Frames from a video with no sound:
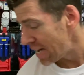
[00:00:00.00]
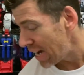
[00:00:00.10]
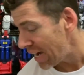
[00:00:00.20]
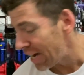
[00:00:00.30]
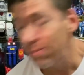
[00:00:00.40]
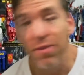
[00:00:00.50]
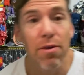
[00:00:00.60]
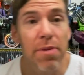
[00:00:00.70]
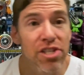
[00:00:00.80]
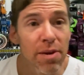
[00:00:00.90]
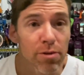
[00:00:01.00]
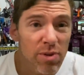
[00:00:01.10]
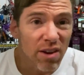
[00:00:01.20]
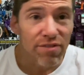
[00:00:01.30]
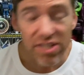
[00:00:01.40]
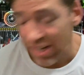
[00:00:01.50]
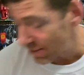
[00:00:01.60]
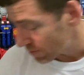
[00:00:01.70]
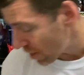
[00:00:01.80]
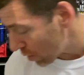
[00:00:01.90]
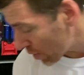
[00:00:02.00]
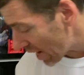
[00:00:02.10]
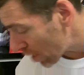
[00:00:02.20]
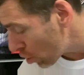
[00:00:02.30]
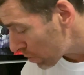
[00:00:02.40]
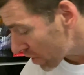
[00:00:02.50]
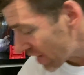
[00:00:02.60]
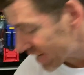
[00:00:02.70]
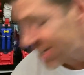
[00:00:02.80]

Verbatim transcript: They're a bit cheaper as well, obviously. Okay, a couple of things